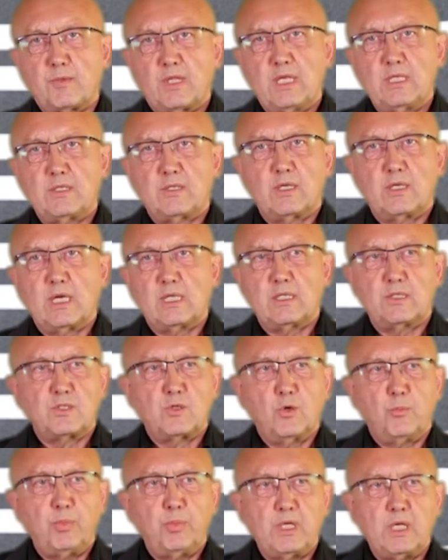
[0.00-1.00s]
the internet. It
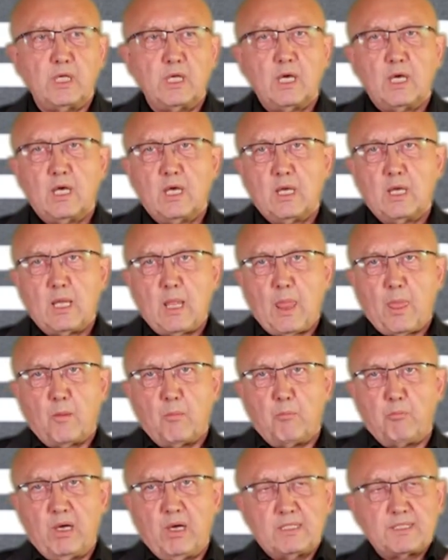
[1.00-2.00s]
should be
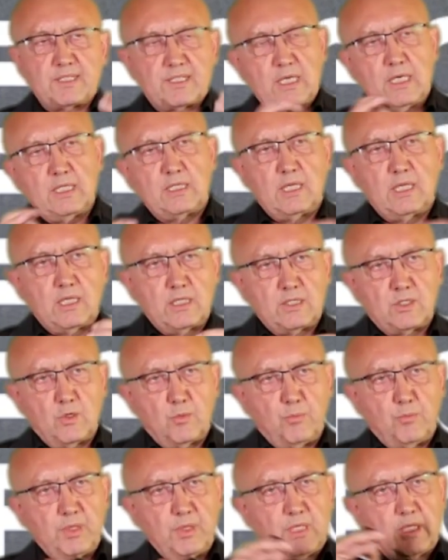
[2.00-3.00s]
pulsating, it
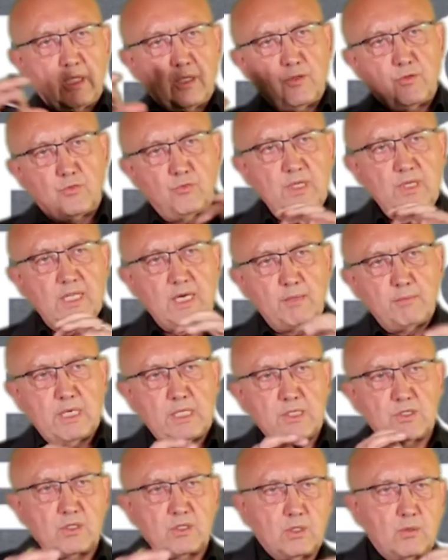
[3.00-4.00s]
should be
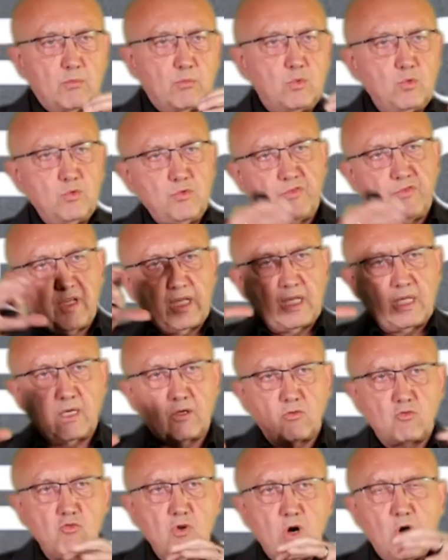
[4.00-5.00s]
three-dimensional,
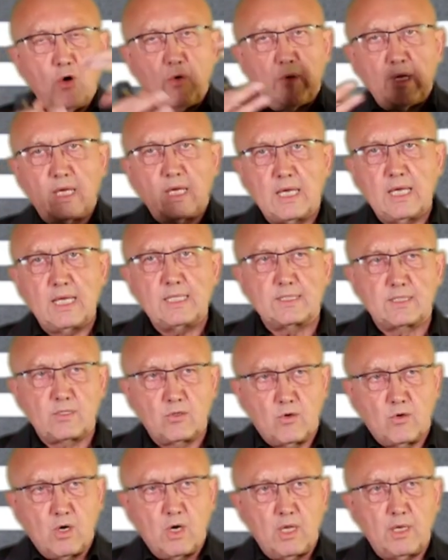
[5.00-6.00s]
moving, growing, and
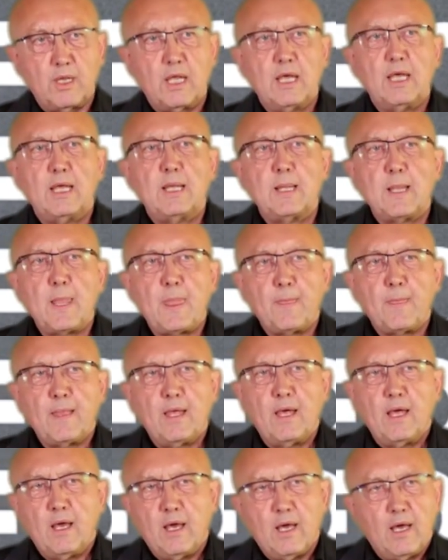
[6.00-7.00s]
so on.
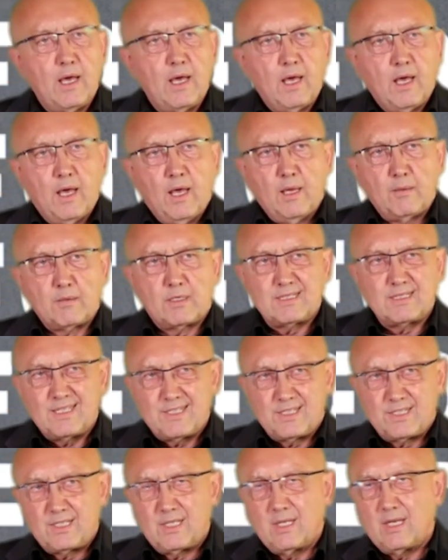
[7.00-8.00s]

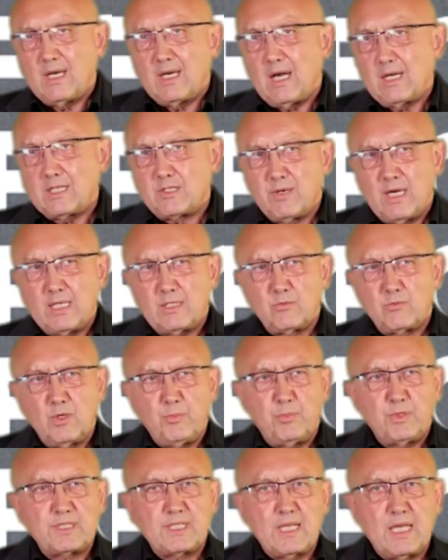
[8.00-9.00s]
Because I try to
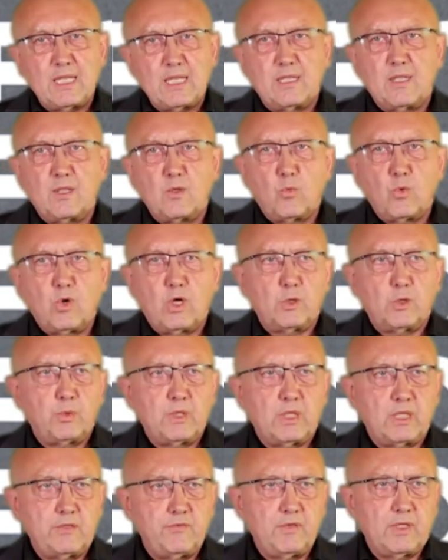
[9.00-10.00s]
represent the world we
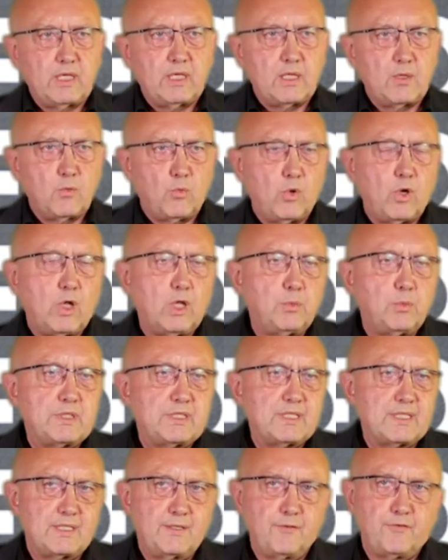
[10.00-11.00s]
are living in, the world
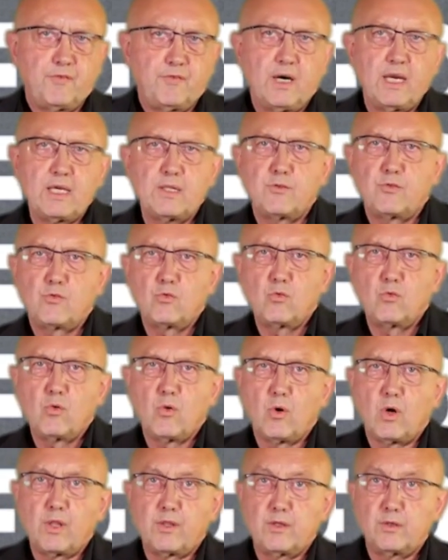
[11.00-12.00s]
which is defined through
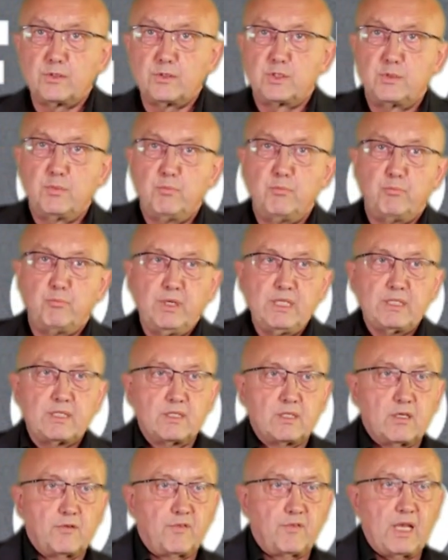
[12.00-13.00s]
all those
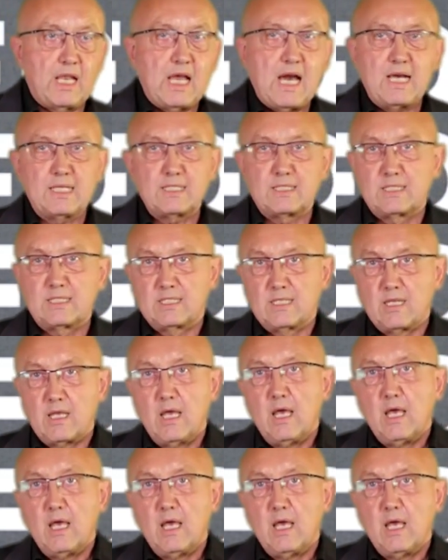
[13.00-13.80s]
pieces of glass,